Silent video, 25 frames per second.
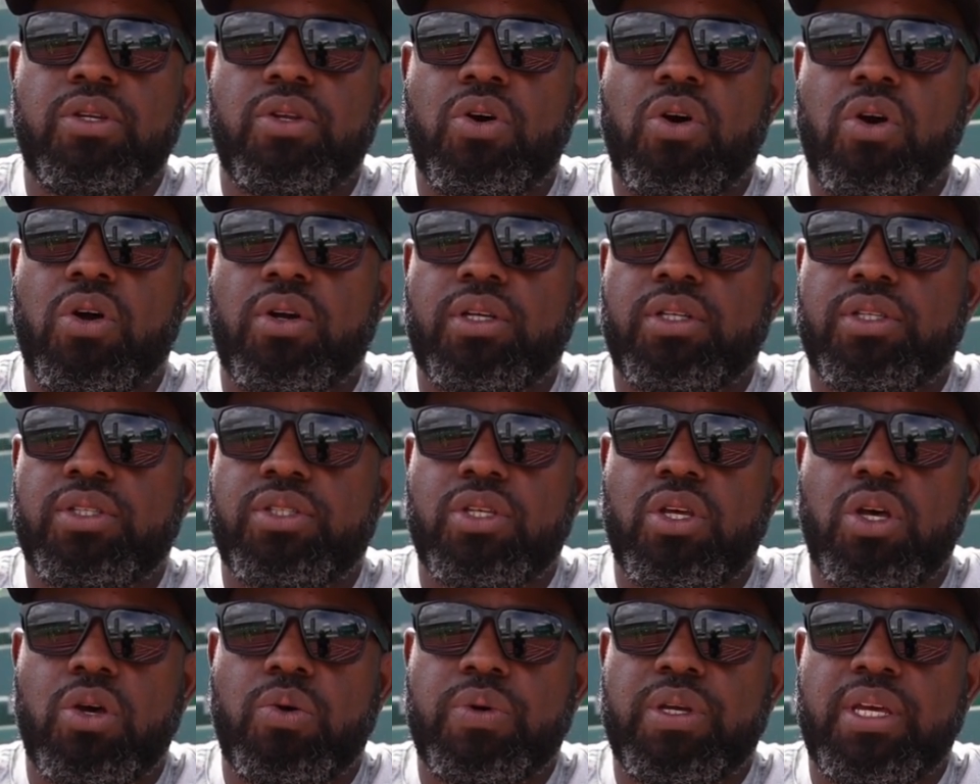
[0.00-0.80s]

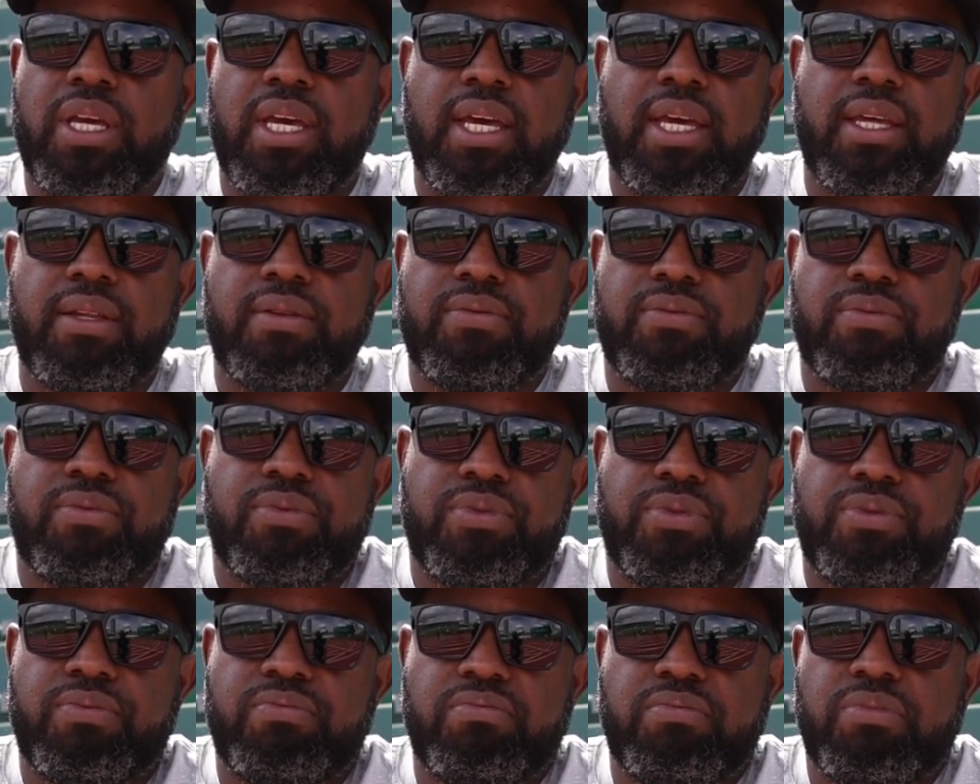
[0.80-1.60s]
Arkansas, we had
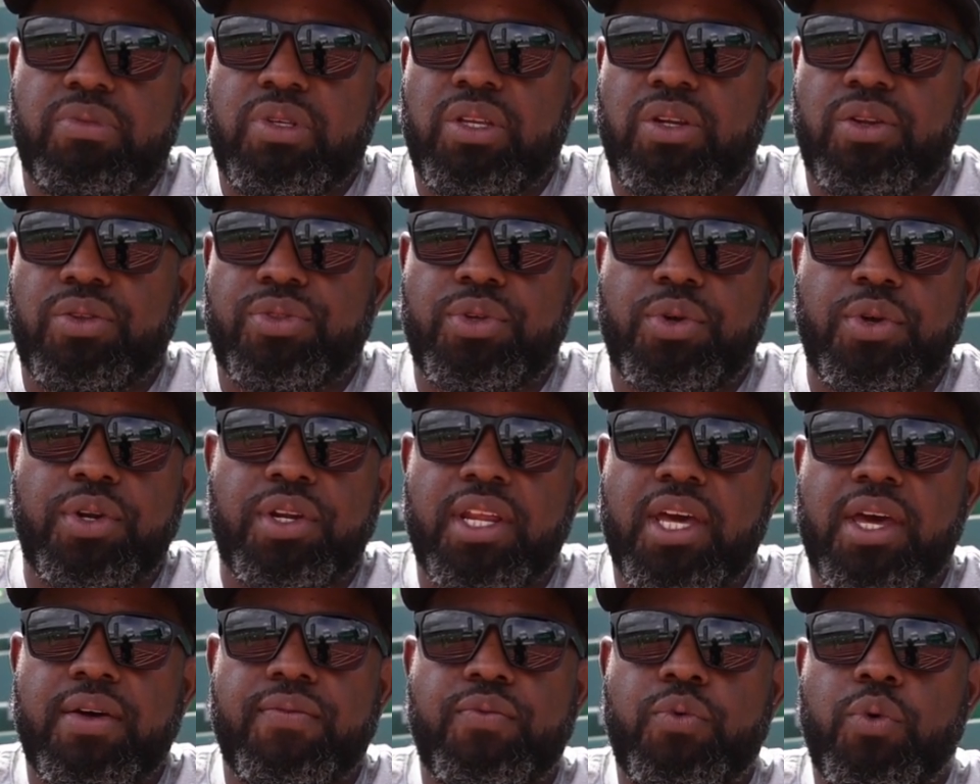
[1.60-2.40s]
you know
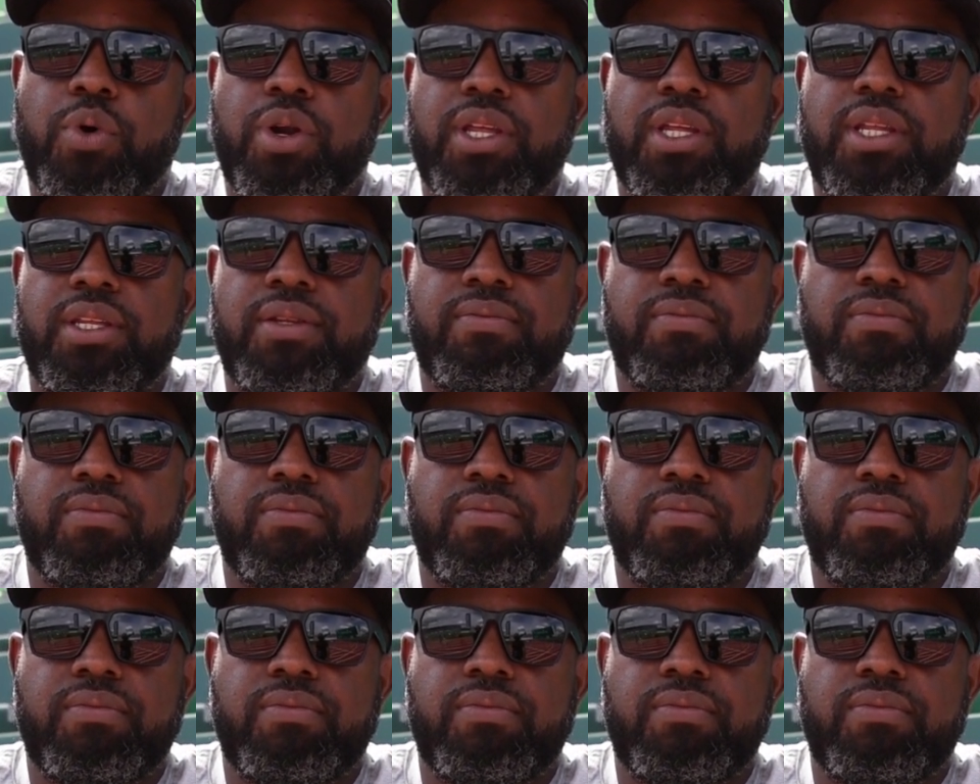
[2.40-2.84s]
39 40